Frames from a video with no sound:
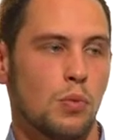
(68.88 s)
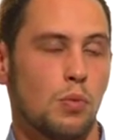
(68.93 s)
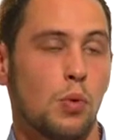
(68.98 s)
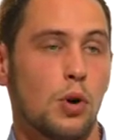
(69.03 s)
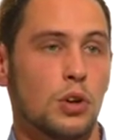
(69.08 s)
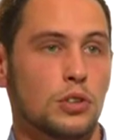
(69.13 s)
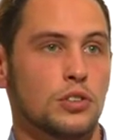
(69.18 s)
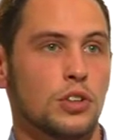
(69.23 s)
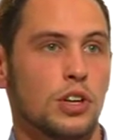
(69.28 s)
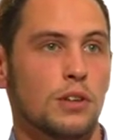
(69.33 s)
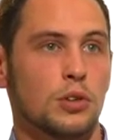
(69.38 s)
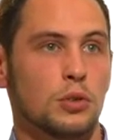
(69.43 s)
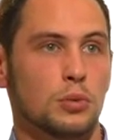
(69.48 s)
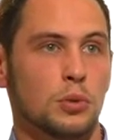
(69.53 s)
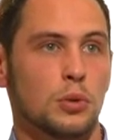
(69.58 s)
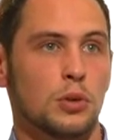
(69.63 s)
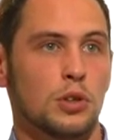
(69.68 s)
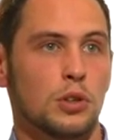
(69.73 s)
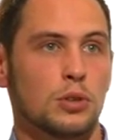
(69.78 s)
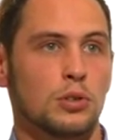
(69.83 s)
what servers
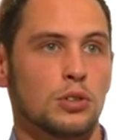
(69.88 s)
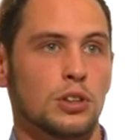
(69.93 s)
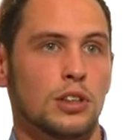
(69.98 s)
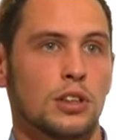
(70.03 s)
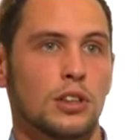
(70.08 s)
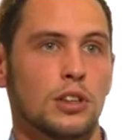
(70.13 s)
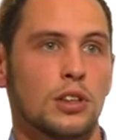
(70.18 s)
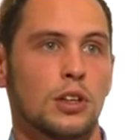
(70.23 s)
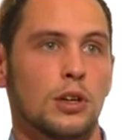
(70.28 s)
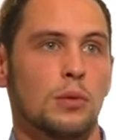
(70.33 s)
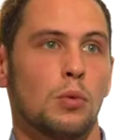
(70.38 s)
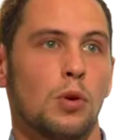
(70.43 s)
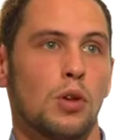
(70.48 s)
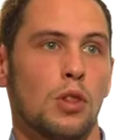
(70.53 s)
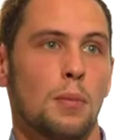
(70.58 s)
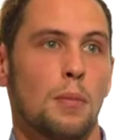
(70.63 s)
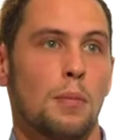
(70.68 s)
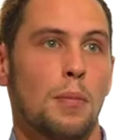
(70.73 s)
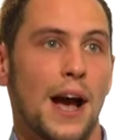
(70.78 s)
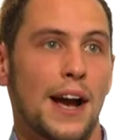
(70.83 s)
we were using,
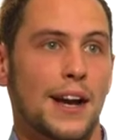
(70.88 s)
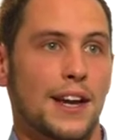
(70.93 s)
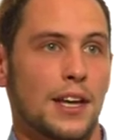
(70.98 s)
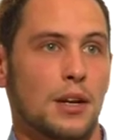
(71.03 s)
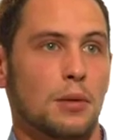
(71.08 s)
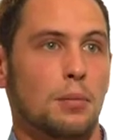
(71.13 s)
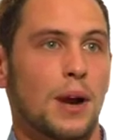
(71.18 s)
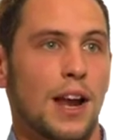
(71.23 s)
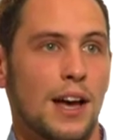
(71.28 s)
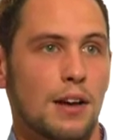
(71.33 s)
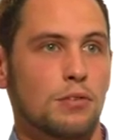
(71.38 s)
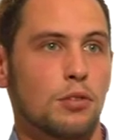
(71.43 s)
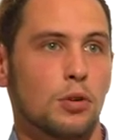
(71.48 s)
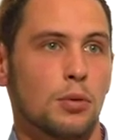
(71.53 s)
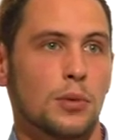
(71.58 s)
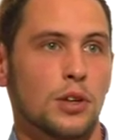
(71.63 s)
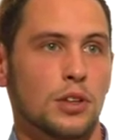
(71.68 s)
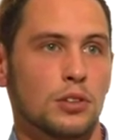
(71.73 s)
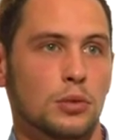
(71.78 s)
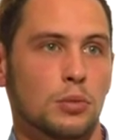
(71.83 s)
what the back-end
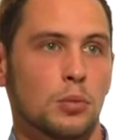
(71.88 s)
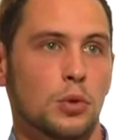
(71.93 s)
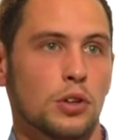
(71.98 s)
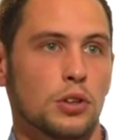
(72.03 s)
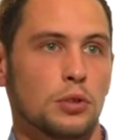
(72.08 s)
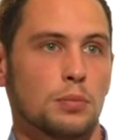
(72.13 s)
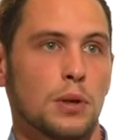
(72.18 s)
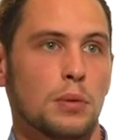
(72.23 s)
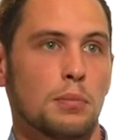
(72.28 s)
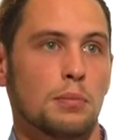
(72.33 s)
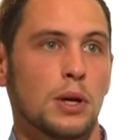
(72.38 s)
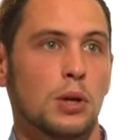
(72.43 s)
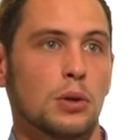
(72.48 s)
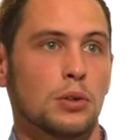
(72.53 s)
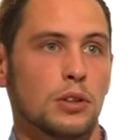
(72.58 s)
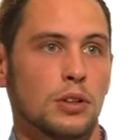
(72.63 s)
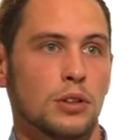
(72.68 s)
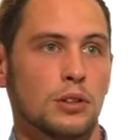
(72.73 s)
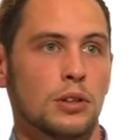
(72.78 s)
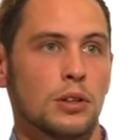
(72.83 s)
platform is and what it's been
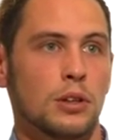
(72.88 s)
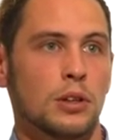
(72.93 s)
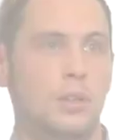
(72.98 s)
built on.